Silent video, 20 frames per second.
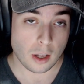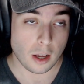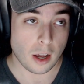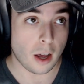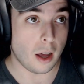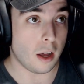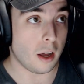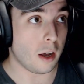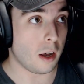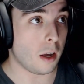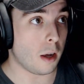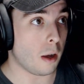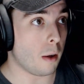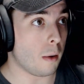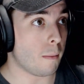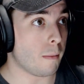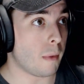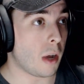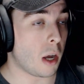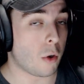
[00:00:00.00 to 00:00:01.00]

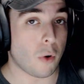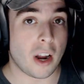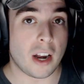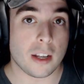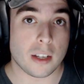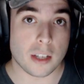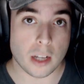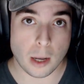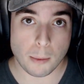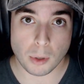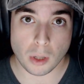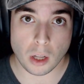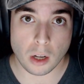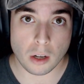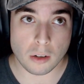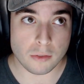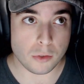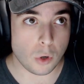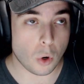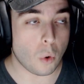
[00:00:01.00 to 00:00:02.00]
A great example
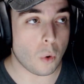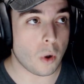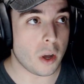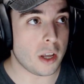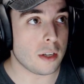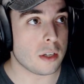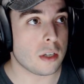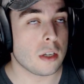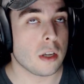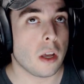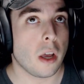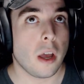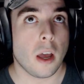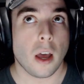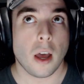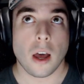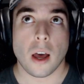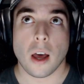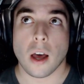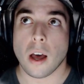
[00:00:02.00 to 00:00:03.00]
of noise
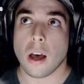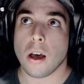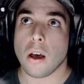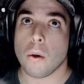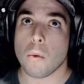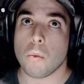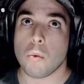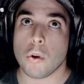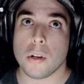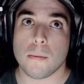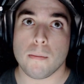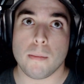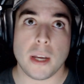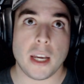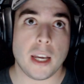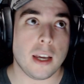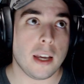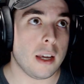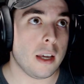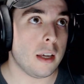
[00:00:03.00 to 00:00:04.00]
would
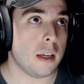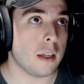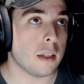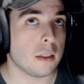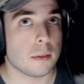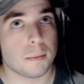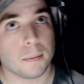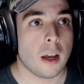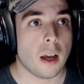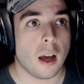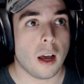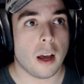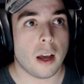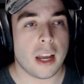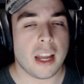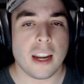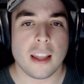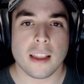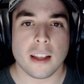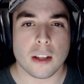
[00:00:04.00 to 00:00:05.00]
be
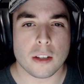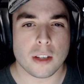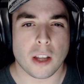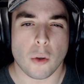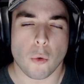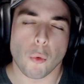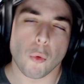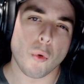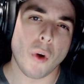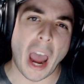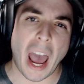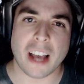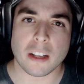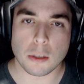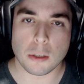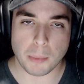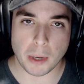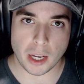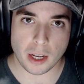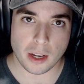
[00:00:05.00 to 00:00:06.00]
anything that's like
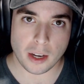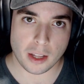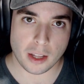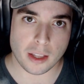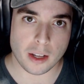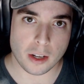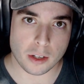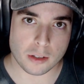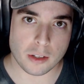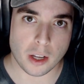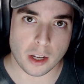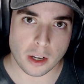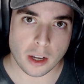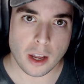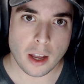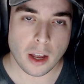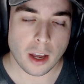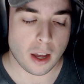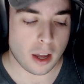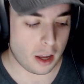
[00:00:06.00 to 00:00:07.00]
raspy, anything that's like
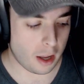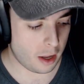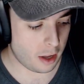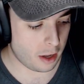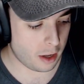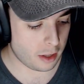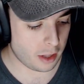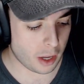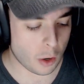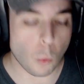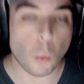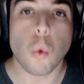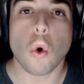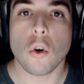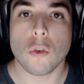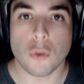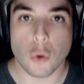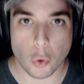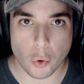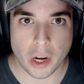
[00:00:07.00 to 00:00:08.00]

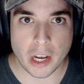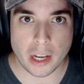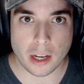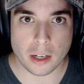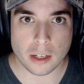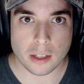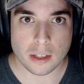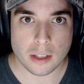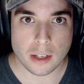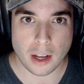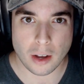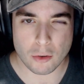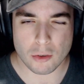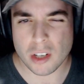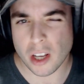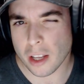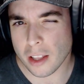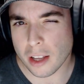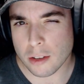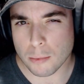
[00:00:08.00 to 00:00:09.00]
Wolverine. I would
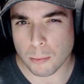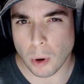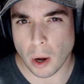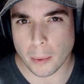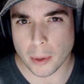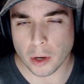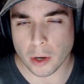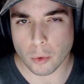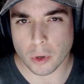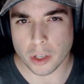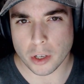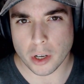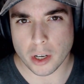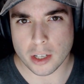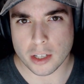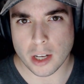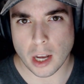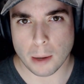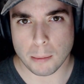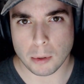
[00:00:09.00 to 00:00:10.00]
say that's probably a really good
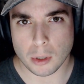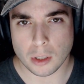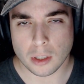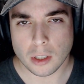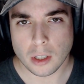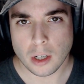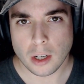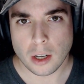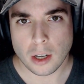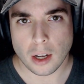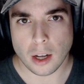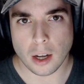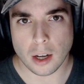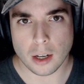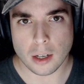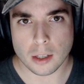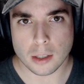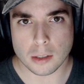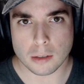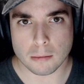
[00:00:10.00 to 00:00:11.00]
example.
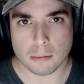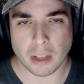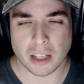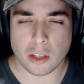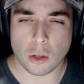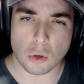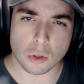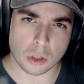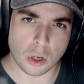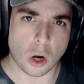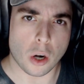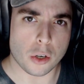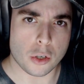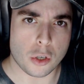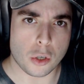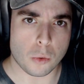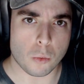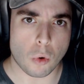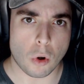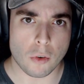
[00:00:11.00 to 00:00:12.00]
Like the old
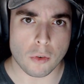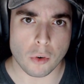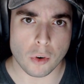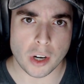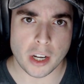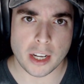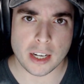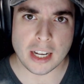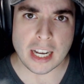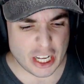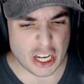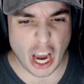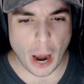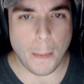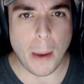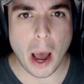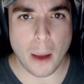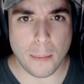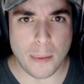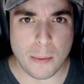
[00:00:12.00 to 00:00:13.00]
cartoon Wolverine.
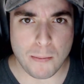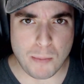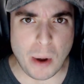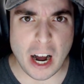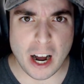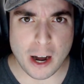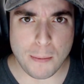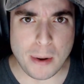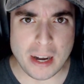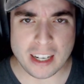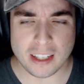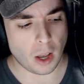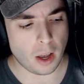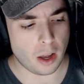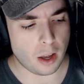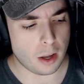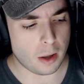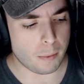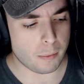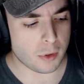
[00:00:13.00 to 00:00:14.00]
Come at me, bub.
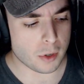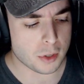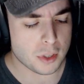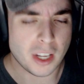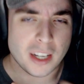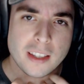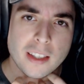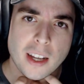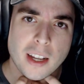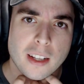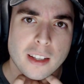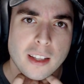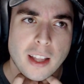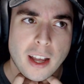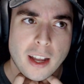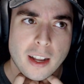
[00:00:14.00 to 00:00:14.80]
There's like that